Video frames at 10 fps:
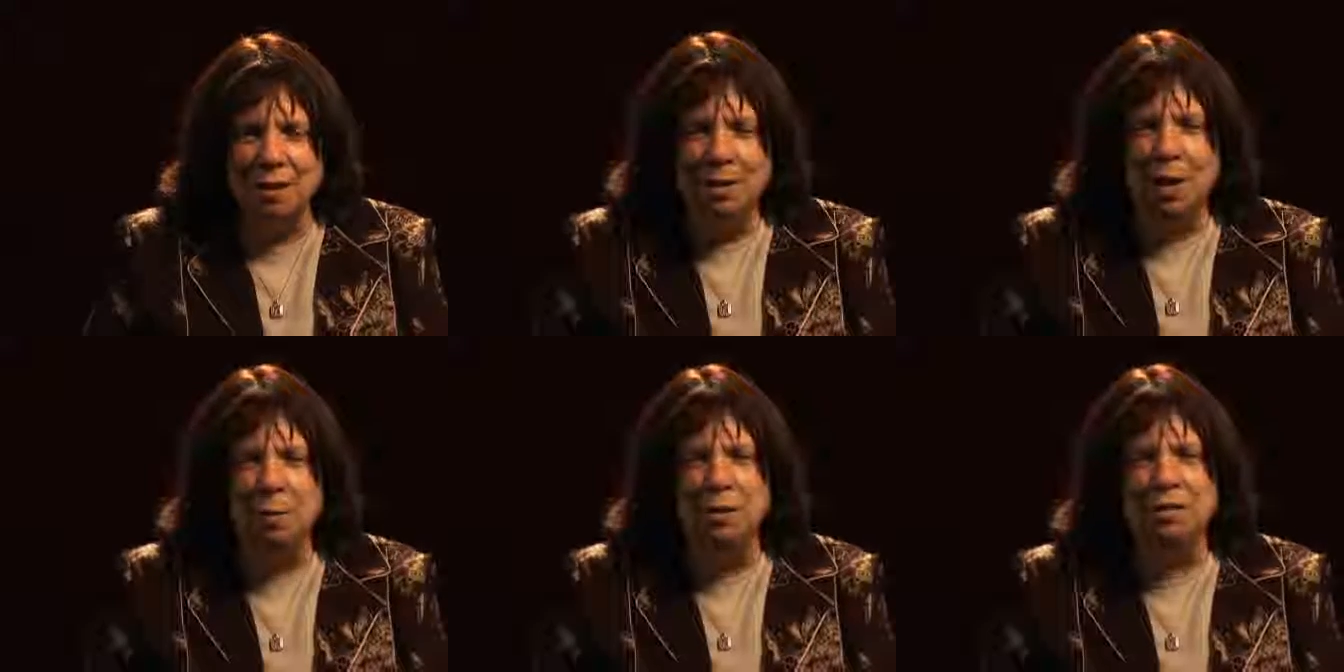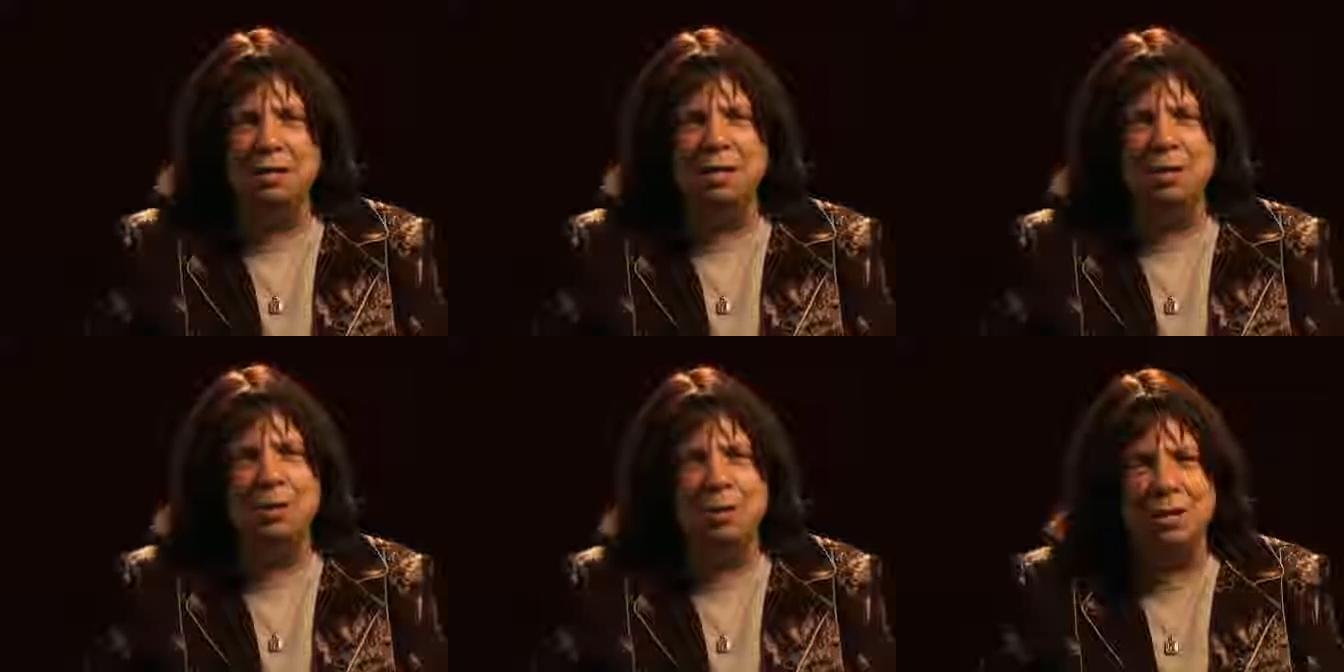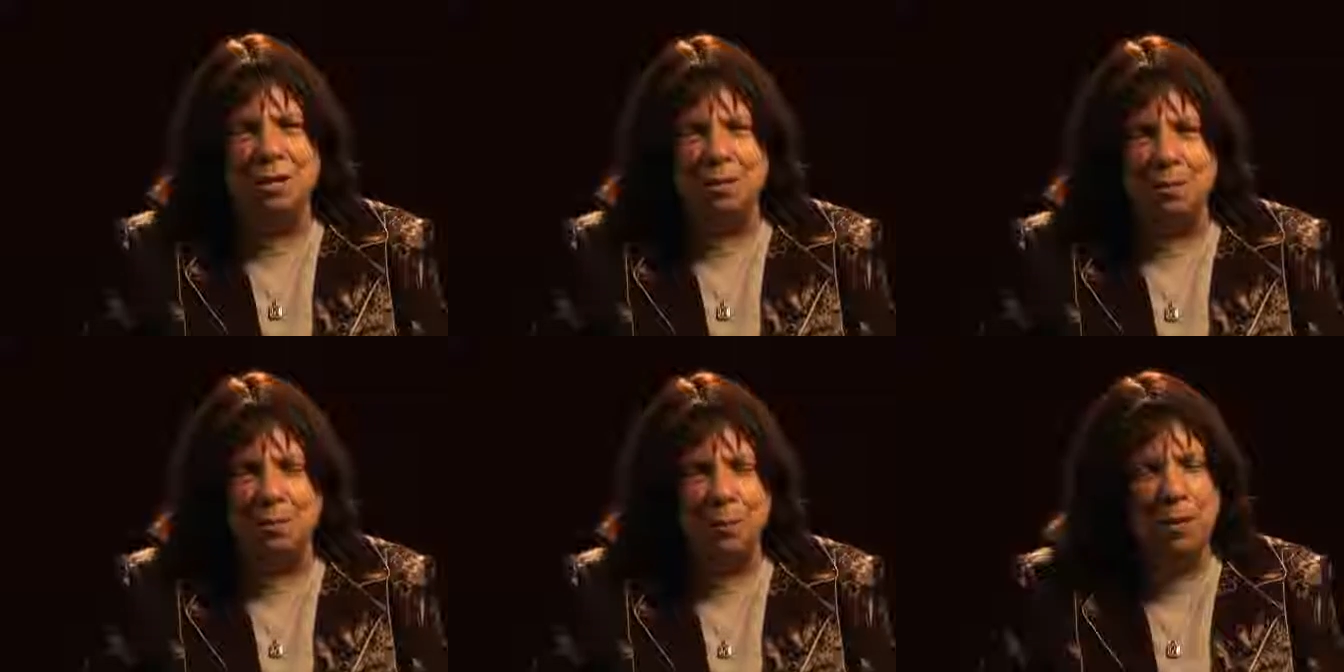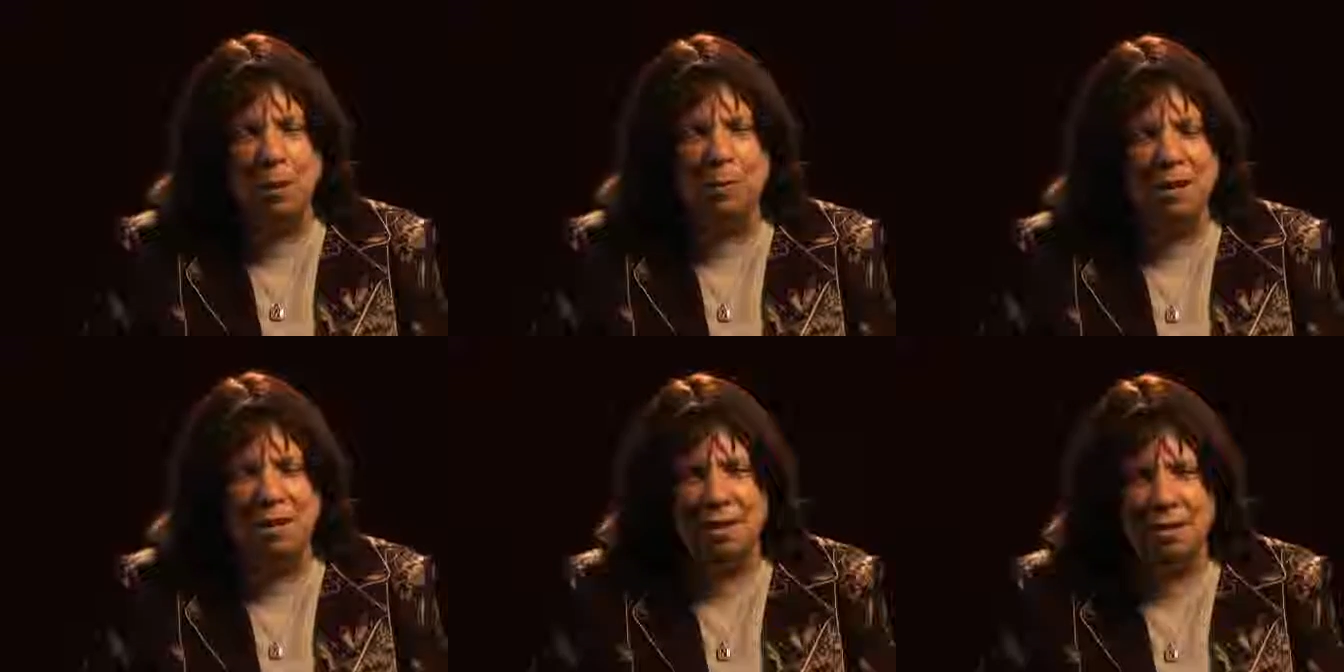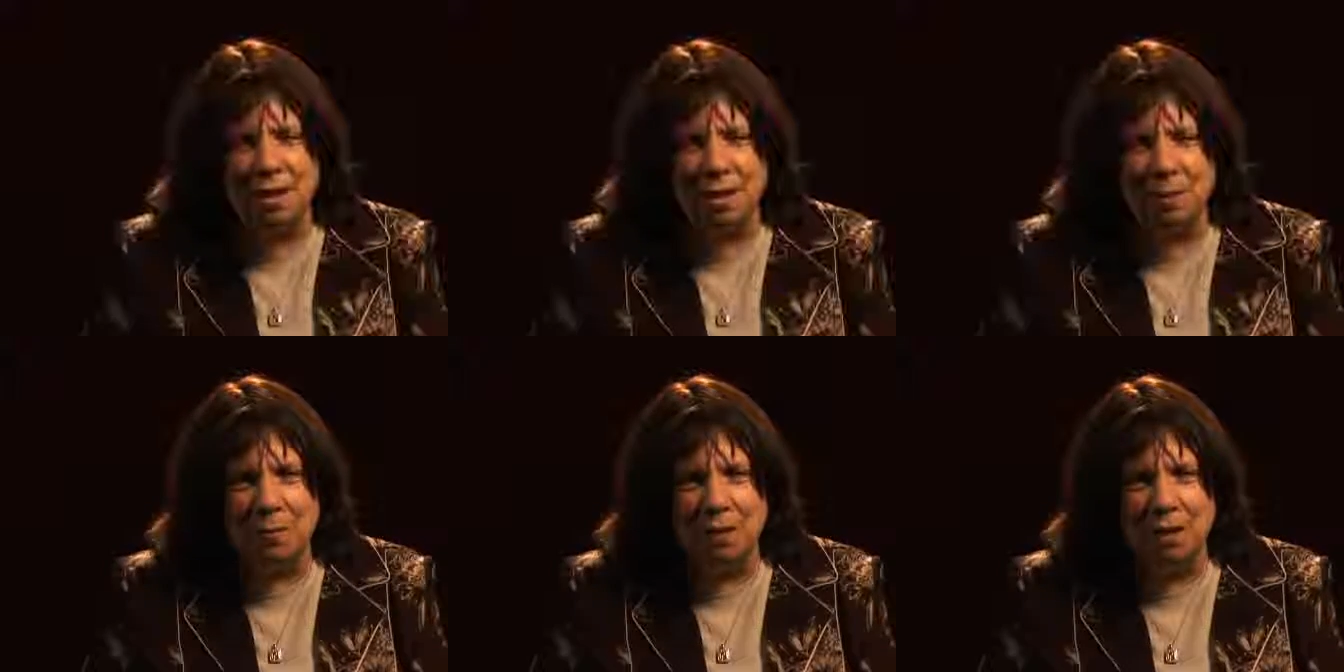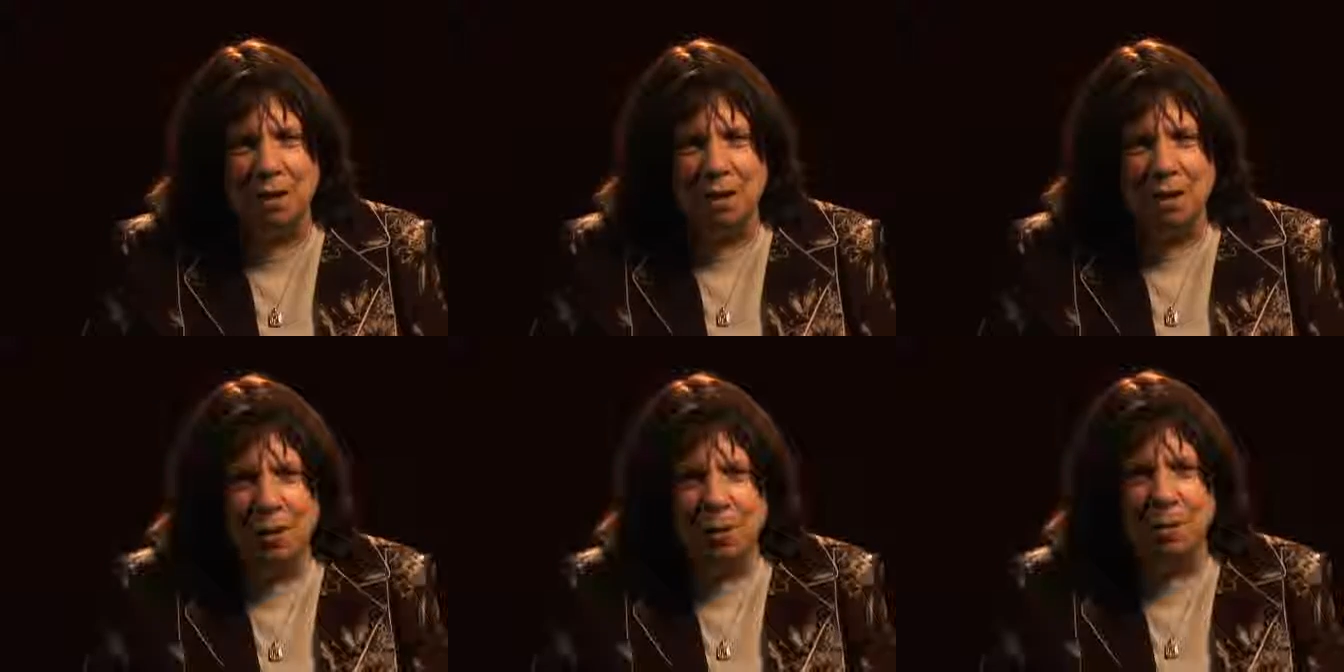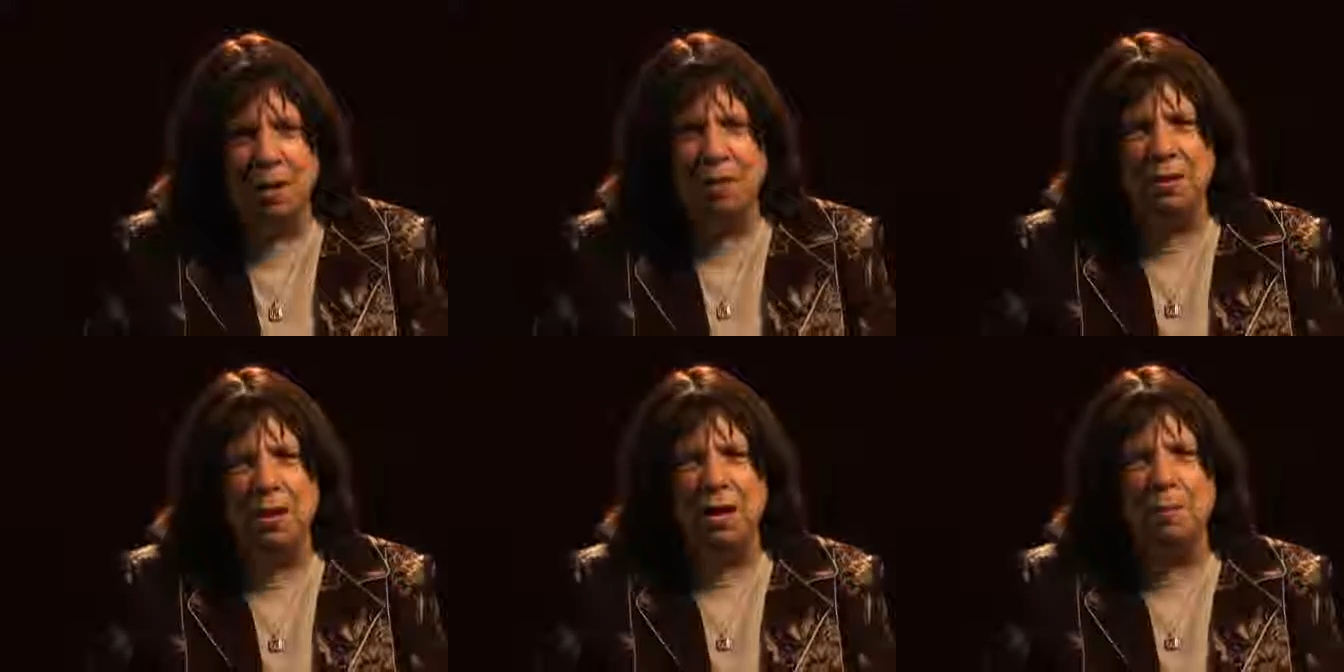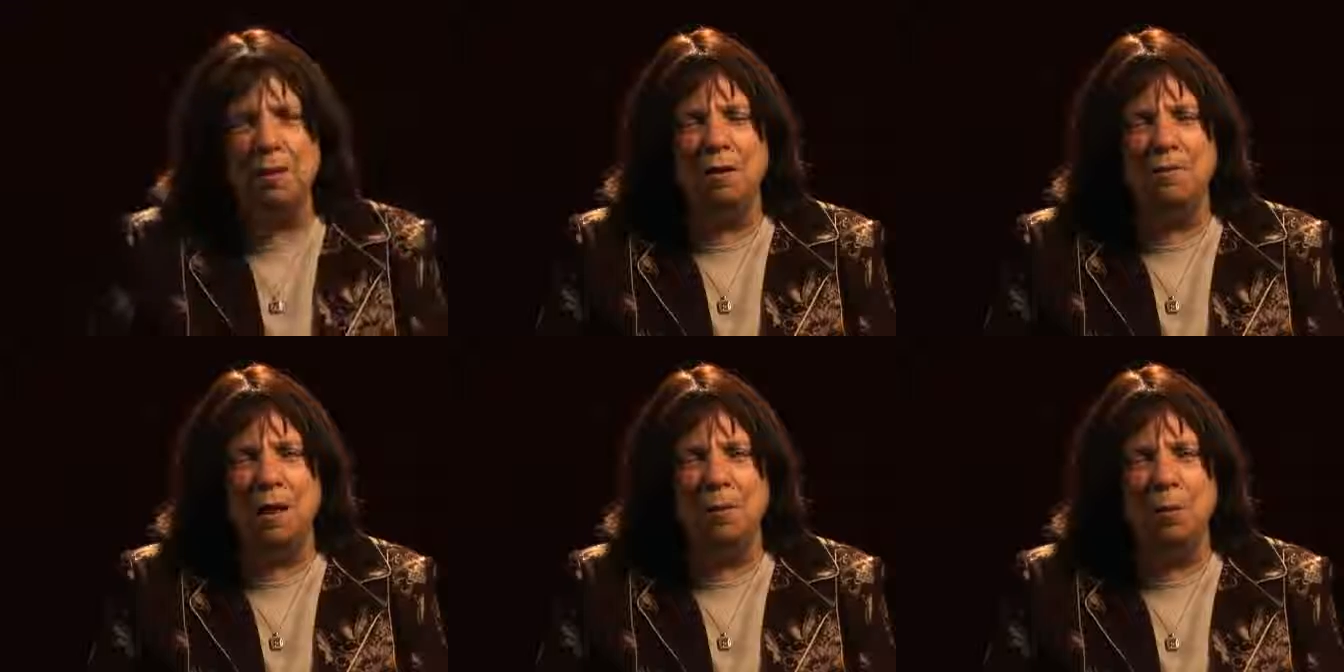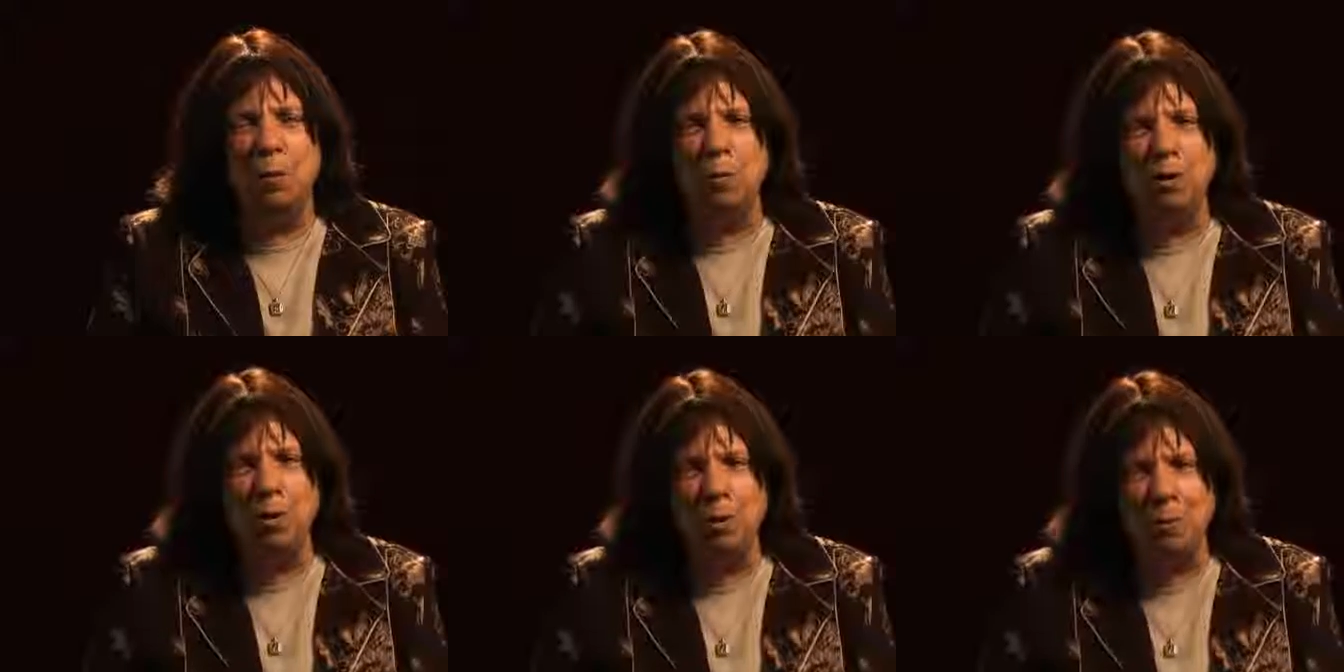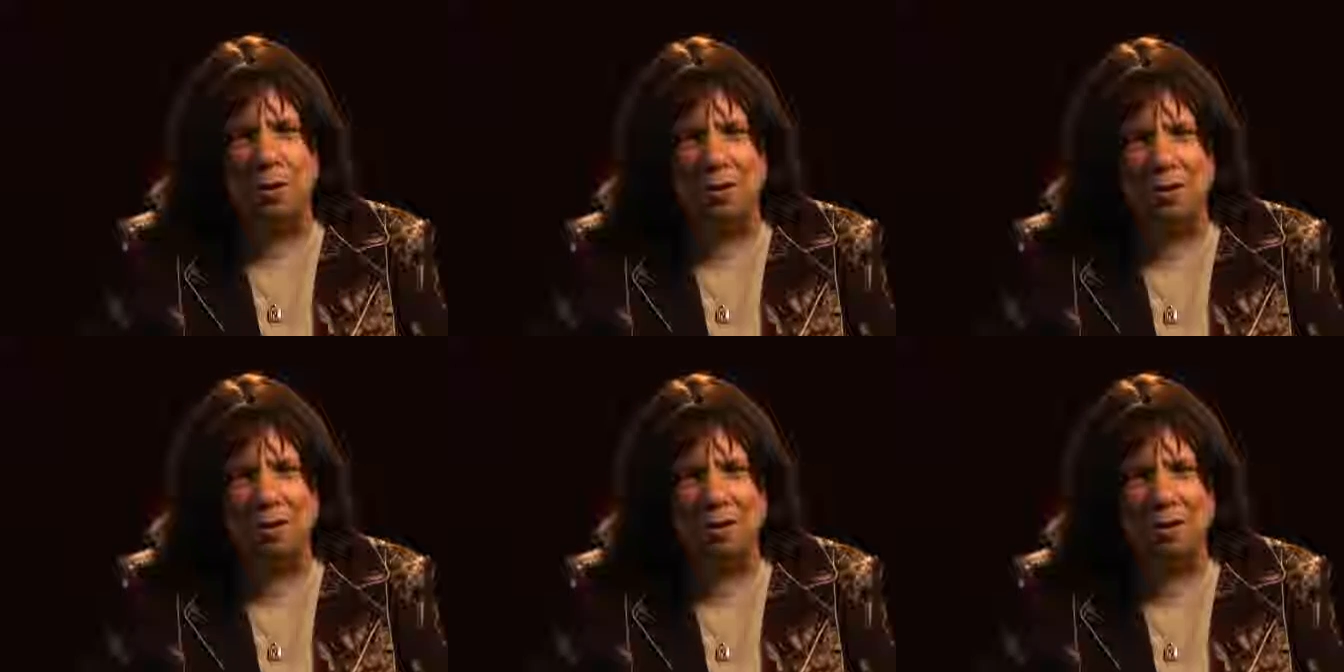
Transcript: Naomi said in Judaism, we don't play that game. We play the game of I'm only human.